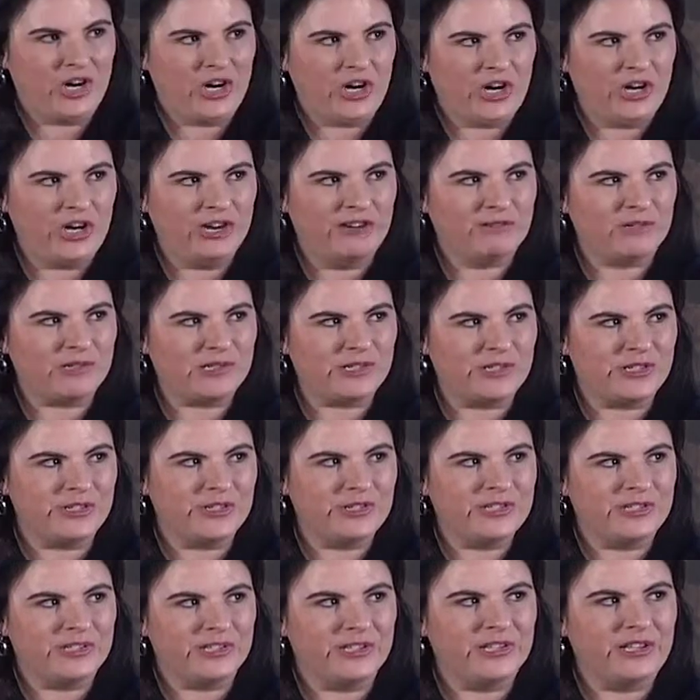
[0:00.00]
HARV was
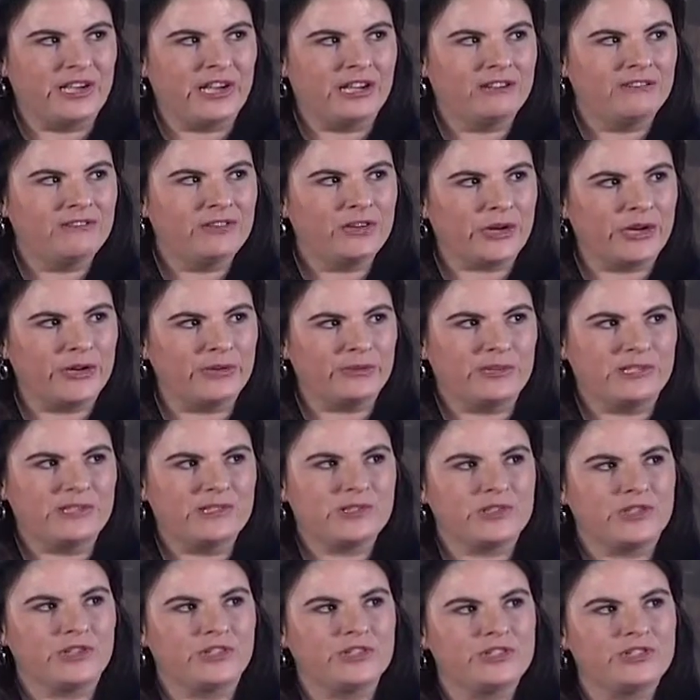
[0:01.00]
used in a lot of great
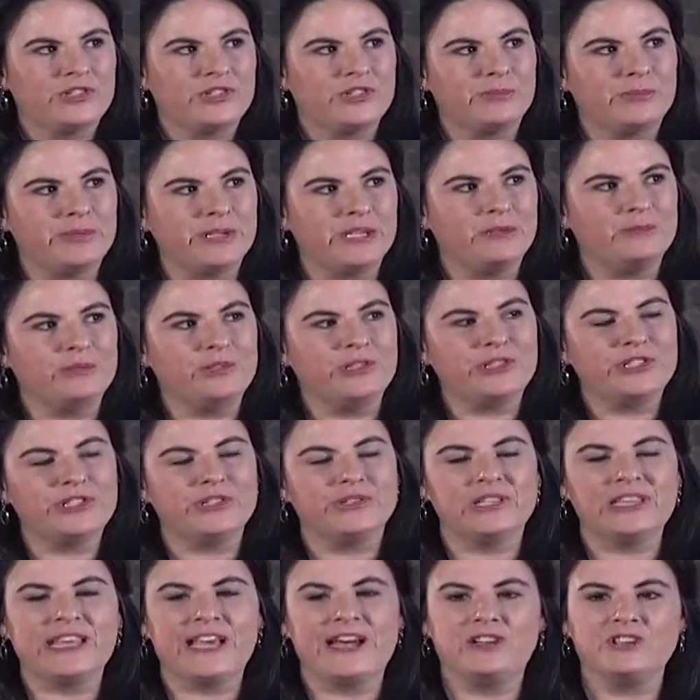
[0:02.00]
research to be able
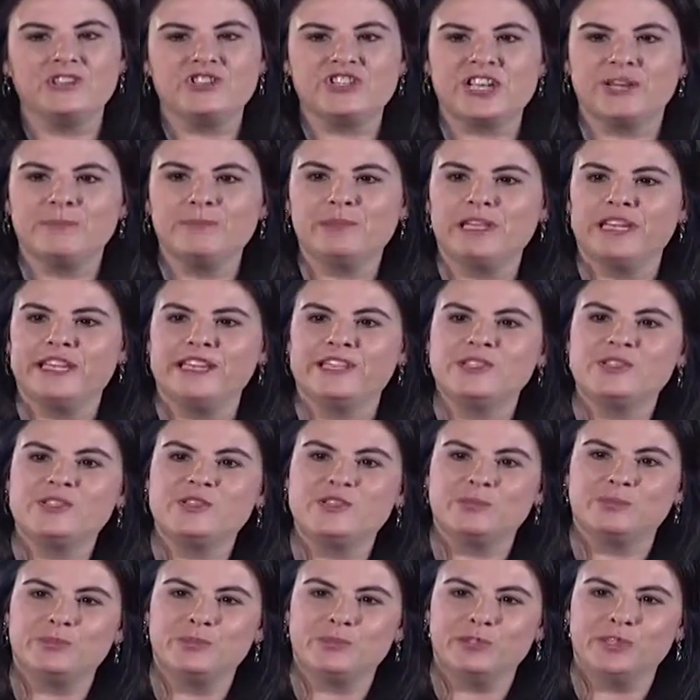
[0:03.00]
to allow jet planes
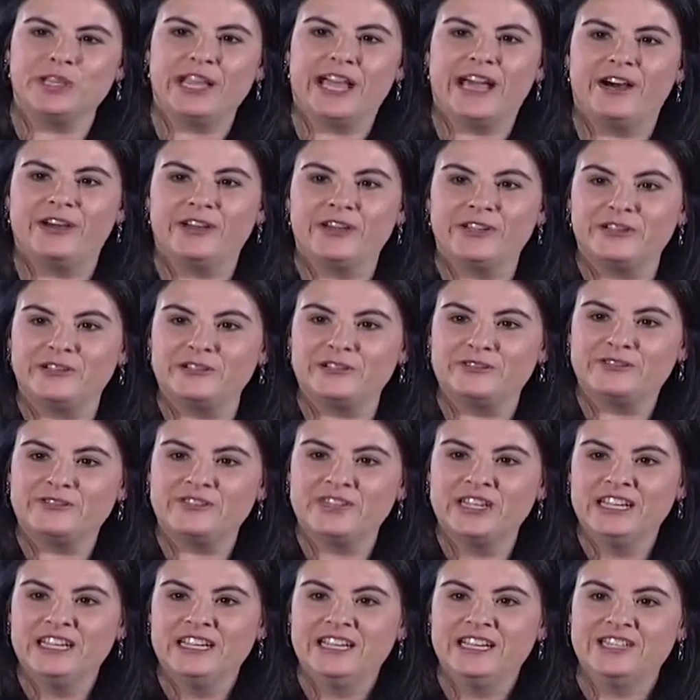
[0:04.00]
to pull out of
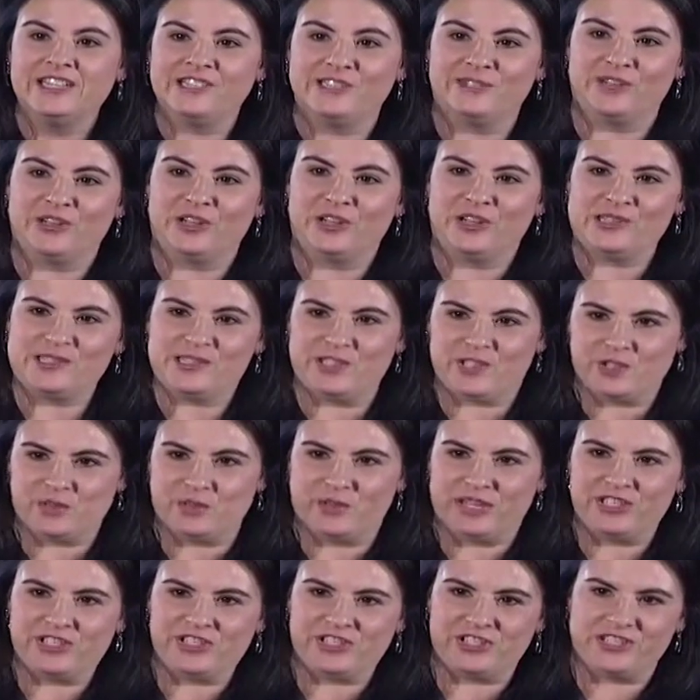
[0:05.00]
difficult
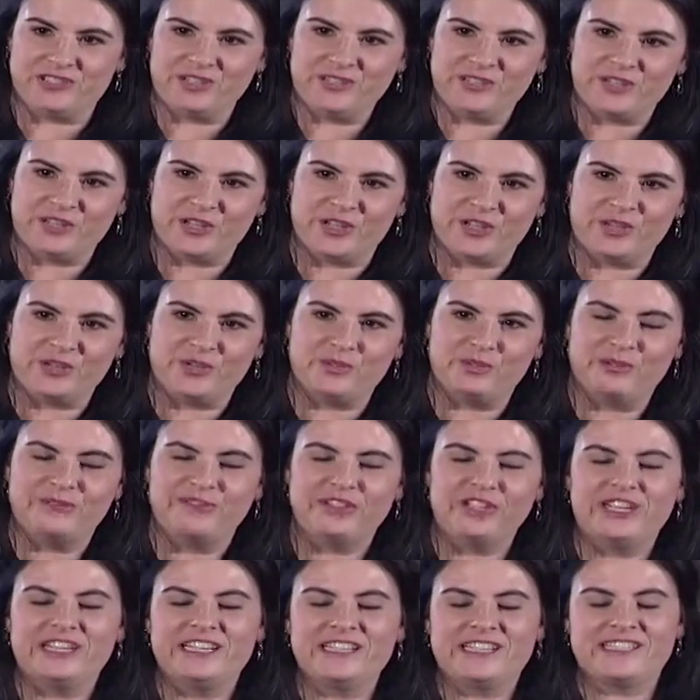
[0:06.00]
situations. So we're
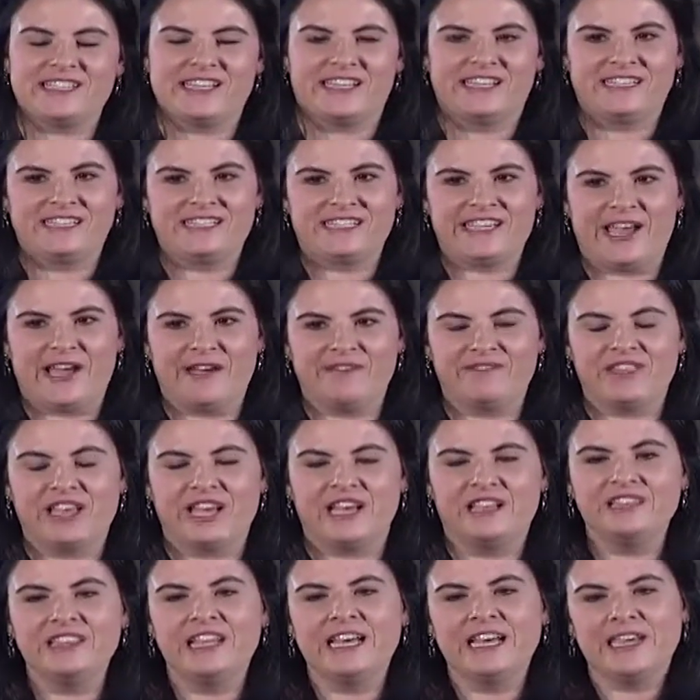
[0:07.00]
very excited to have
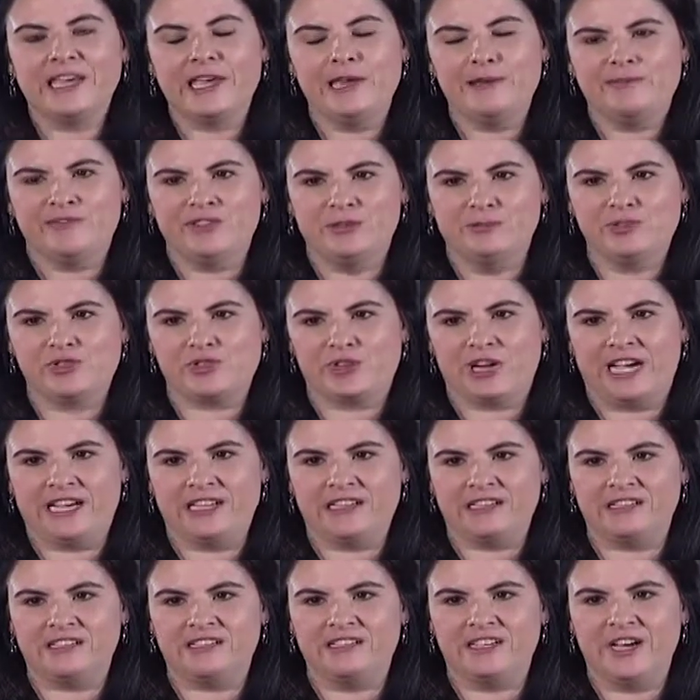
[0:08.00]
that. And that came from
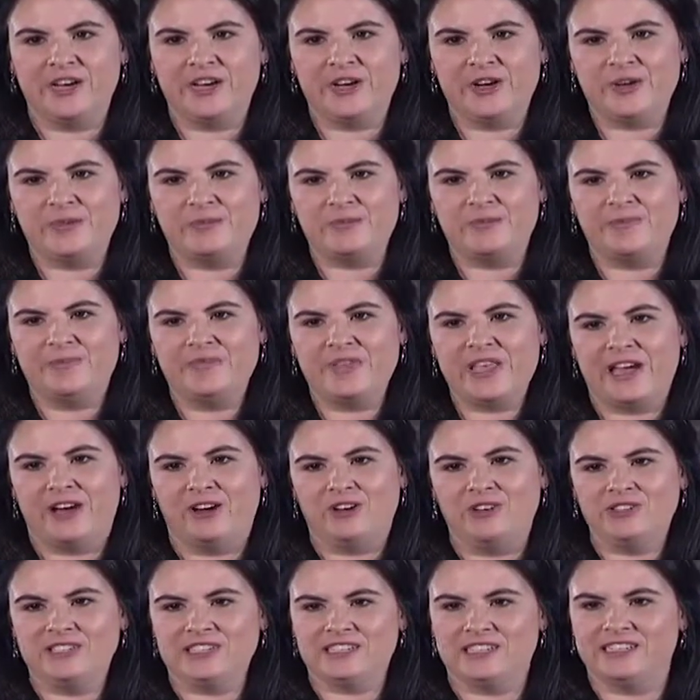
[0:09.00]
Dryden
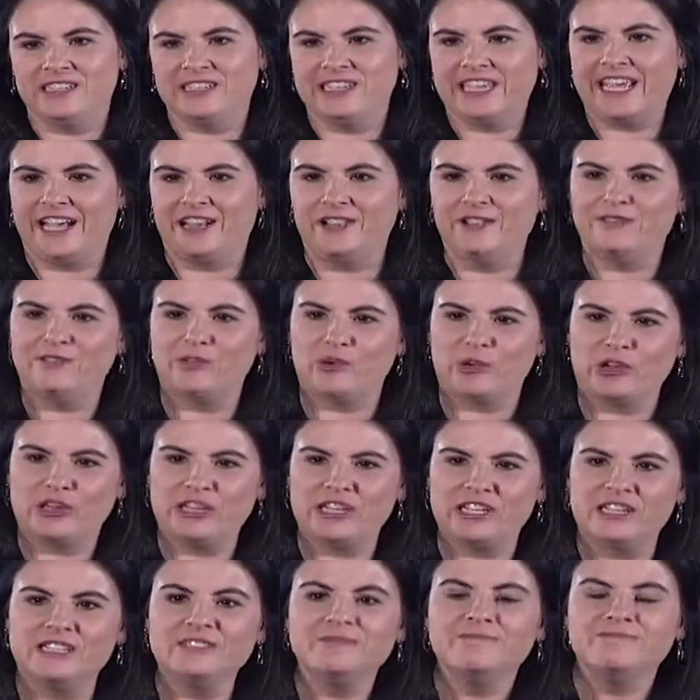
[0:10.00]
out in
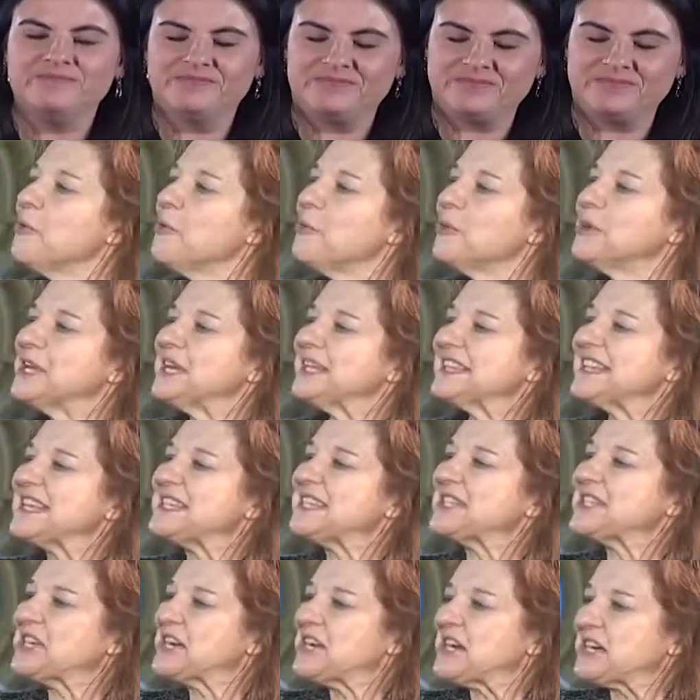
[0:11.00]
California. Well, now
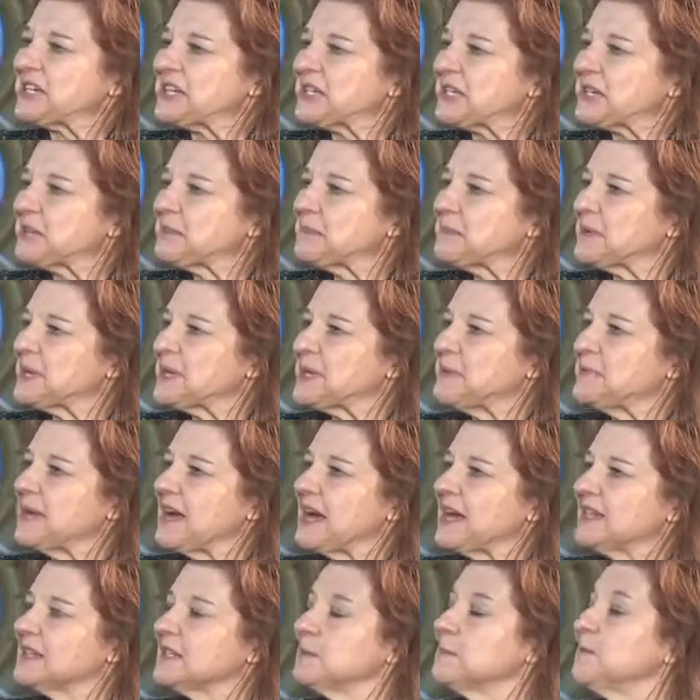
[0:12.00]
let's talk a little bit
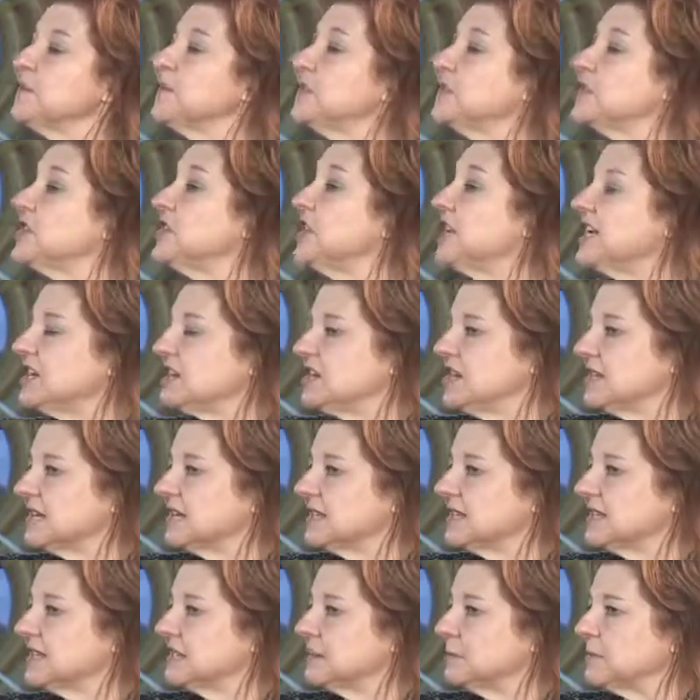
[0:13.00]
about some of your changing
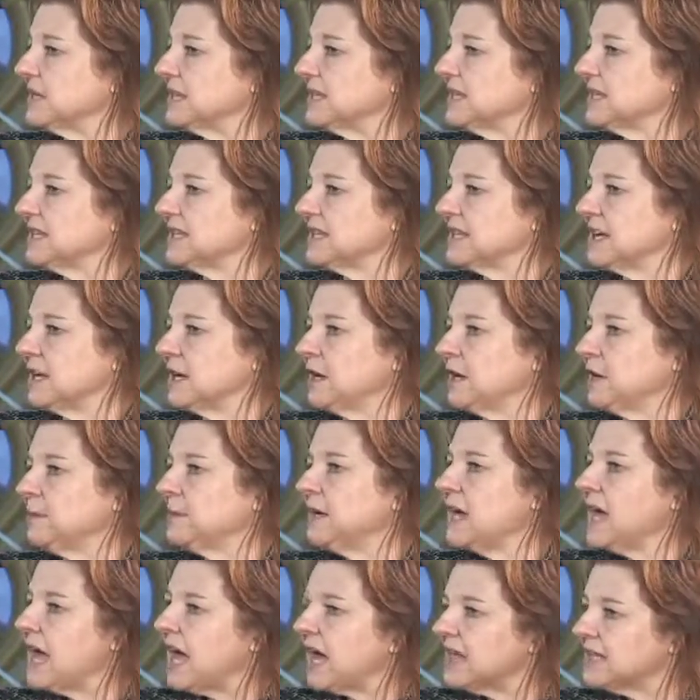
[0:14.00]
exhibits, and
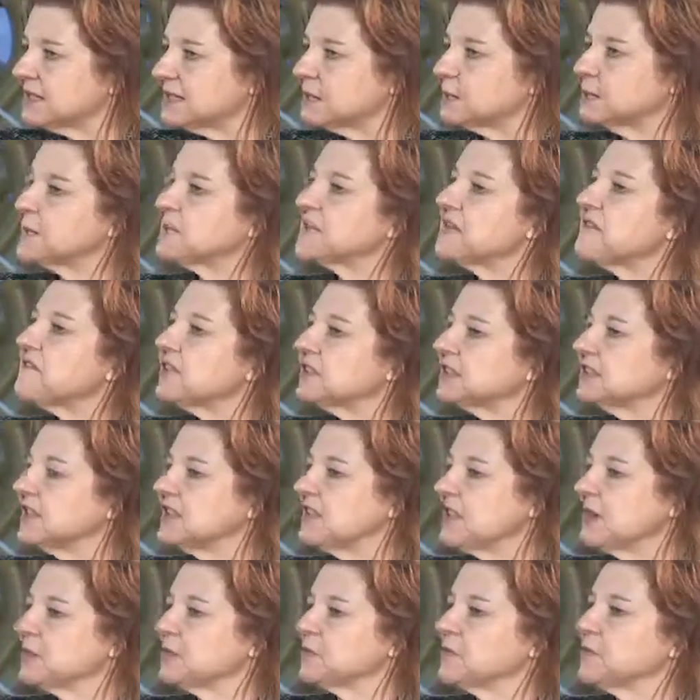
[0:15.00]
specifically
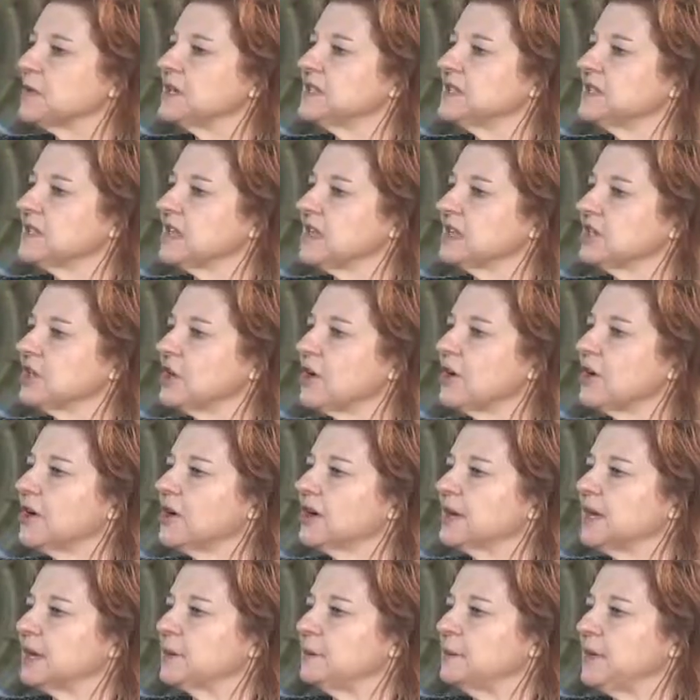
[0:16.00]
those ones that
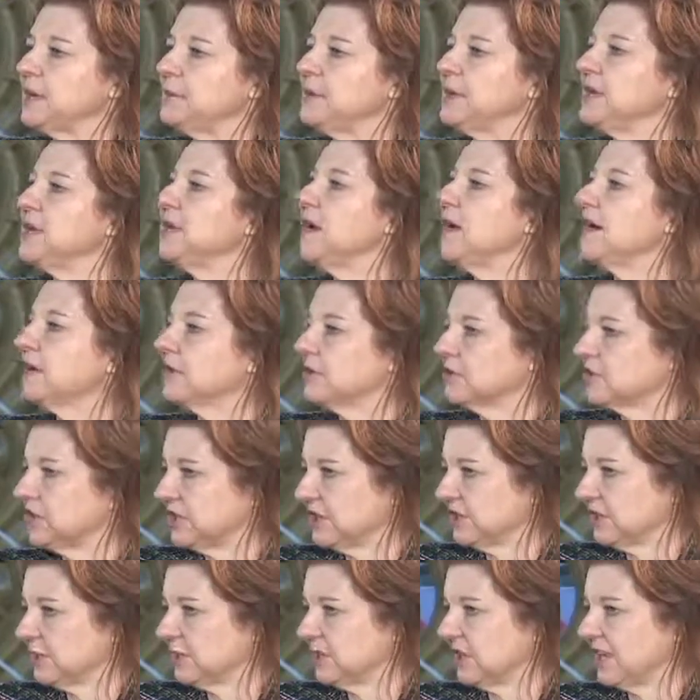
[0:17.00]
target maybe younger
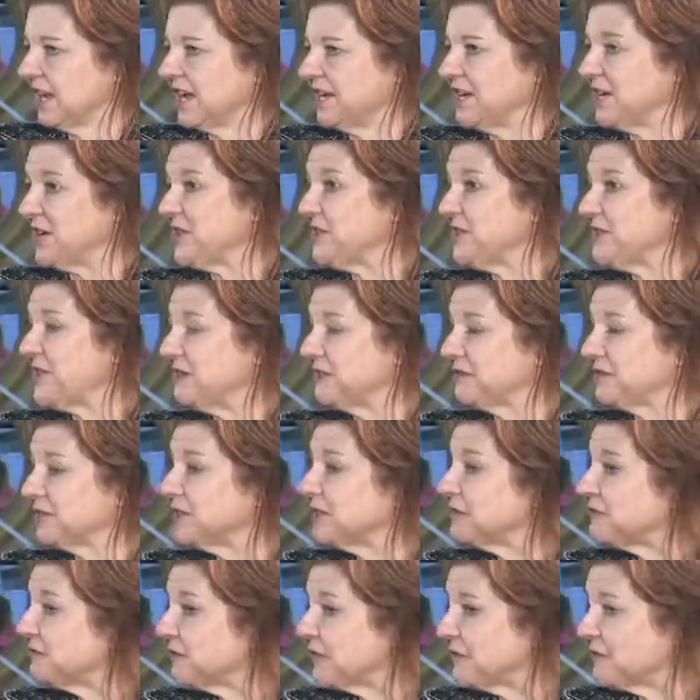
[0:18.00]
children. I know you have
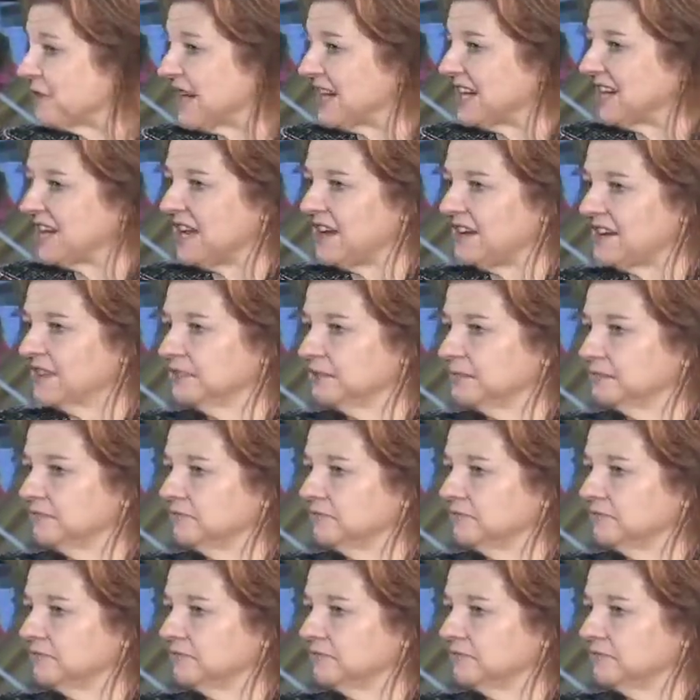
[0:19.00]
Clifford right now.